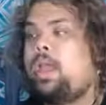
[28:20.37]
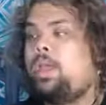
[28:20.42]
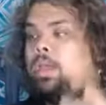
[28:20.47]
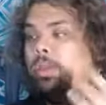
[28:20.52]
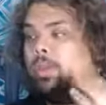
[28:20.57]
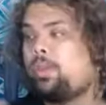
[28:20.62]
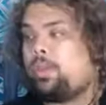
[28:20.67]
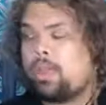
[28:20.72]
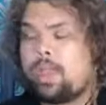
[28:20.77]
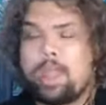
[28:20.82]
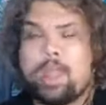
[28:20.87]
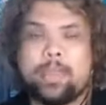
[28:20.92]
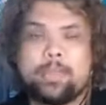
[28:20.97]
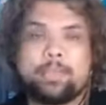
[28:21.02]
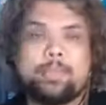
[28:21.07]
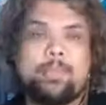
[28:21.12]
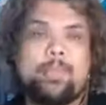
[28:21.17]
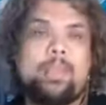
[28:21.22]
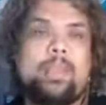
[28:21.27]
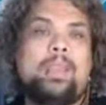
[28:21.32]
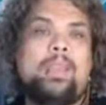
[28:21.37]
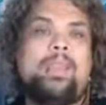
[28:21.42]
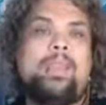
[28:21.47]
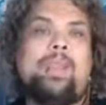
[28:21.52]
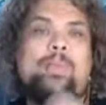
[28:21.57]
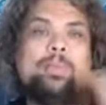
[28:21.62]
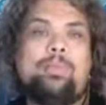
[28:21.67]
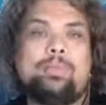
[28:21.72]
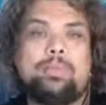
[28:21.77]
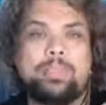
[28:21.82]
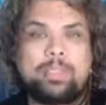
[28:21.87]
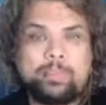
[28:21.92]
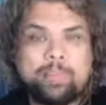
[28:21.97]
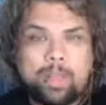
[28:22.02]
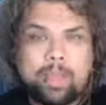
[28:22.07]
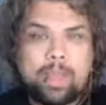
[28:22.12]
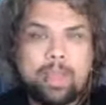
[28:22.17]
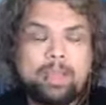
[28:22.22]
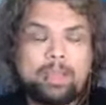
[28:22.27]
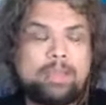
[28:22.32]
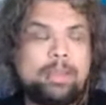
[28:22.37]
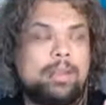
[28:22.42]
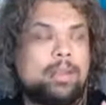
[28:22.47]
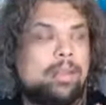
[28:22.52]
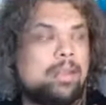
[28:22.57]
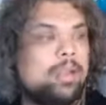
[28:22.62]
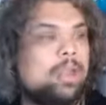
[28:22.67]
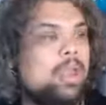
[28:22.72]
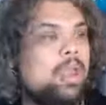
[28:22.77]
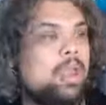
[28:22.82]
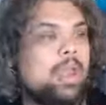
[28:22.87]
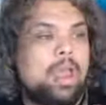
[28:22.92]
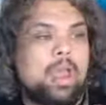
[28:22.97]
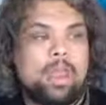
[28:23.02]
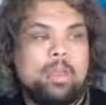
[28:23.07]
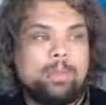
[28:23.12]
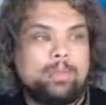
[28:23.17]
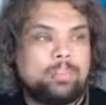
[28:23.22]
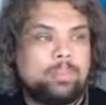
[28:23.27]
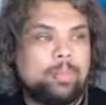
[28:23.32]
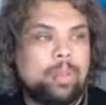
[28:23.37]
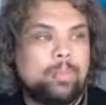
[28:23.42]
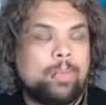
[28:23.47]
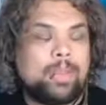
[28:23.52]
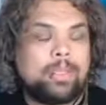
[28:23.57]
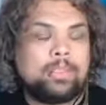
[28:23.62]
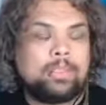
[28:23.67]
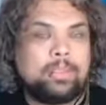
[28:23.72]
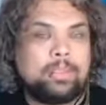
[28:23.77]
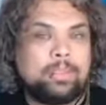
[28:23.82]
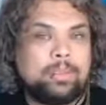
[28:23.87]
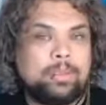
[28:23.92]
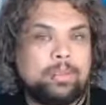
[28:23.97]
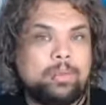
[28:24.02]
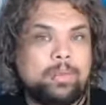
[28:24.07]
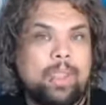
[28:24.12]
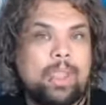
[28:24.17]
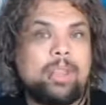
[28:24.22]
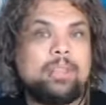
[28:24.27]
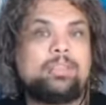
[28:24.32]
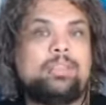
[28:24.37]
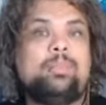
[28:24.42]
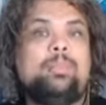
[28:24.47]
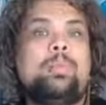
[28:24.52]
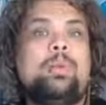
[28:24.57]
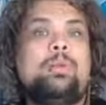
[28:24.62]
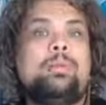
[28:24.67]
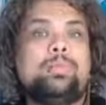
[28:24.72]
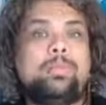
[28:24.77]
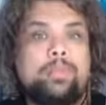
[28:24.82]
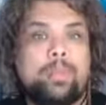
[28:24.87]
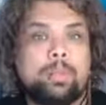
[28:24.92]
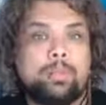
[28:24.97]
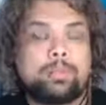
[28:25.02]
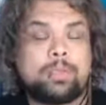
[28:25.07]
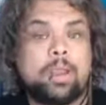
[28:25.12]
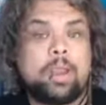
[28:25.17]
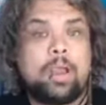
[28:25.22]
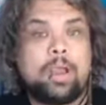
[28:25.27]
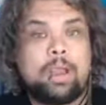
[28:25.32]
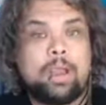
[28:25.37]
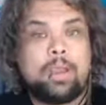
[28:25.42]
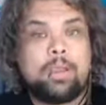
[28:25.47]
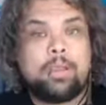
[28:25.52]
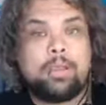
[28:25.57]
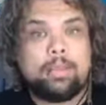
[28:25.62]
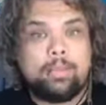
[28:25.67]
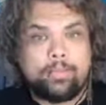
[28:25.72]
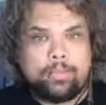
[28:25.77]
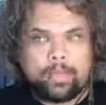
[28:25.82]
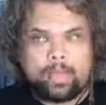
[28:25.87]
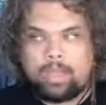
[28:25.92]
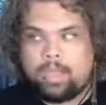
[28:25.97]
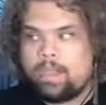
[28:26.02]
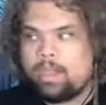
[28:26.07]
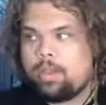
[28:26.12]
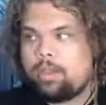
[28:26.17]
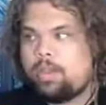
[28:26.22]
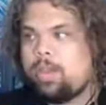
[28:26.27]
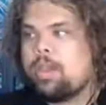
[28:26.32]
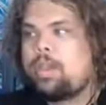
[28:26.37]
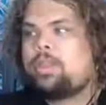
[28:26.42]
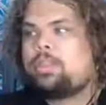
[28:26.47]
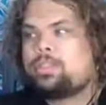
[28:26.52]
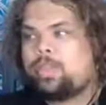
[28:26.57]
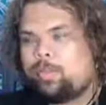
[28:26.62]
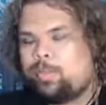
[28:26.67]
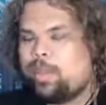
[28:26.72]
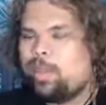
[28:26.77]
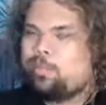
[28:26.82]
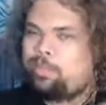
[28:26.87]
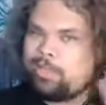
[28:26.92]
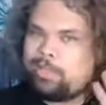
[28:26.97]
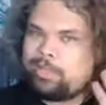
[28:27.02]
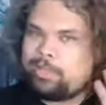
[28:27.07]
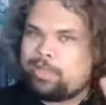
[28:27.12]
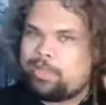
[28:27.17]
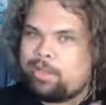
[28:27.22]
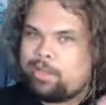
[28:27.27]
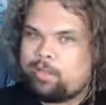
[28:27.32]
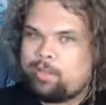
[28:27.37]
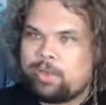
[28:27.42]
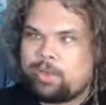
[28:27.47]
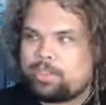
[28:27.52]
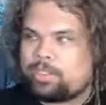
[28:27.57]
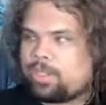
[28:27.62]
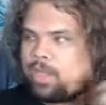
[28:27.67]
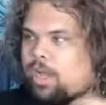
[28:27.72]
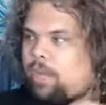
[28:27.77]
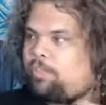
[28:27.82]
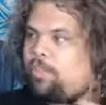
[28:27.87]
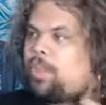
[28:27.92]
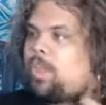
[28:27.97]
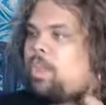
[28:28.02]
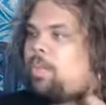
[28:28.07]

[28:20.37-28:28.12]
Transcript: you can ask me and I will respond, and I will do my best to answer most of those on the video, so it might be a long workshop.